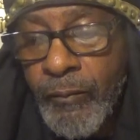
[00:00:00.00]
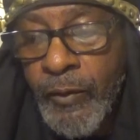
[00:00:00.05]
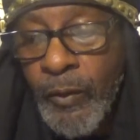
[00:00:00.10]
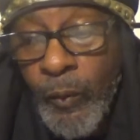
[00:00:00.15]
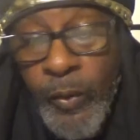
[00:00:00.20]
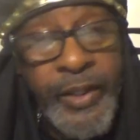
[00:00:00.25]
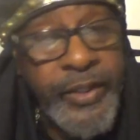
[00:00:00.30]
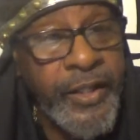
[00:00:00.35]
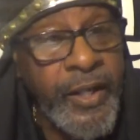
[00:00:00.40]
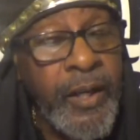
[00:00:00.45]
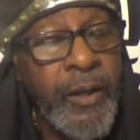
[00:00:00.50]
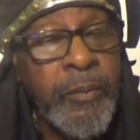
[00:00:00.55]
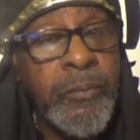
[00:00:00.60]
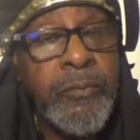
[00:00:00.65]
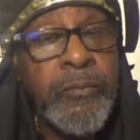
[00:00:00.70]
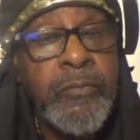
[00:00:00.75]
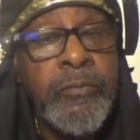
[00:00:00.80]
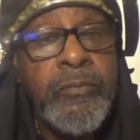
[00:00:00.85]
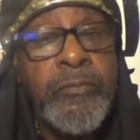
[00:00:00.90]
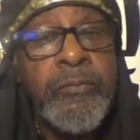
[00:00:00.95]
with him.
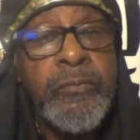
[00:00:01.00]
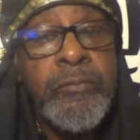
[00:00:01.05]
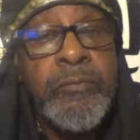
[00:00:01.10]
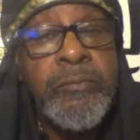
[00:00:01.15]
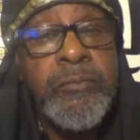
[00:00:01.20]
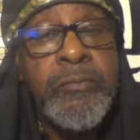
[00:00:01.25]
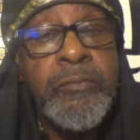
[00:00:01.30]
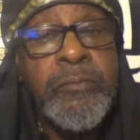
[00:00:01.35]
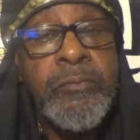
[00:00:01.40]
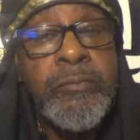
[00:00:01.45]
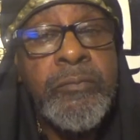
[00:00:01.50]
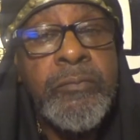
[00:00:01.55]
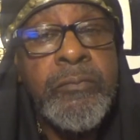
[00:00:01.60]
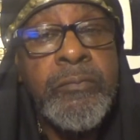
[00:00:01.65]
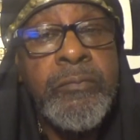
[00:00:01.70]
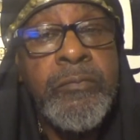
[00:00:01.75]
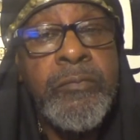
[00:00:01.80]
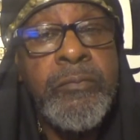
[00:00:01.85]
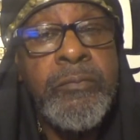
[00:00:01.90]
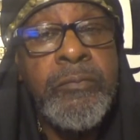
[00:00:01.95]

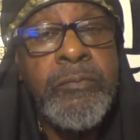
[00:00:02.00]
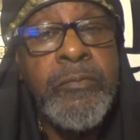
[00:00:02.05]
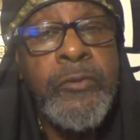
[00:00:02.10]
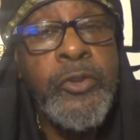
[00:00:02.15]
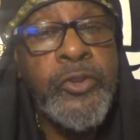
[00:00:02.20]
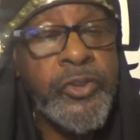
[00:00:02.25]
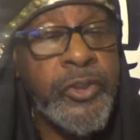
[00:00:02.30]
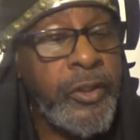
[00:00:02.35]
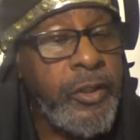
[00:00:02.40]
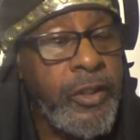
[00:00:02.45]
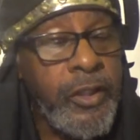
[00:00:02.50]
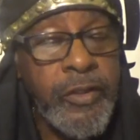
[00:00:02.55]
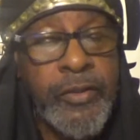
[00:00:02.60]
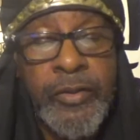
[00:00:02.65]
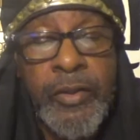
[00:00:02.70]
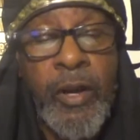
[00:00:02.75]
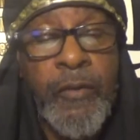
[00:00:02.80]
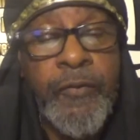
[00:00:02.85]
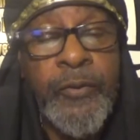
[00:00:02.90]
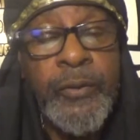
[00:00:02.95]
You see, he
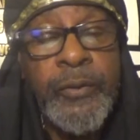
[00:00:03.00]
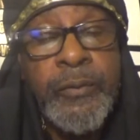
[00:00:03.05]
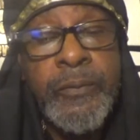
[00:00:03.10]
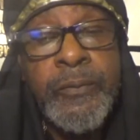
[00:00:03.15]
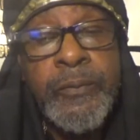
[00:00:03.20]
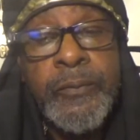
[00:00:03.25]
suffered.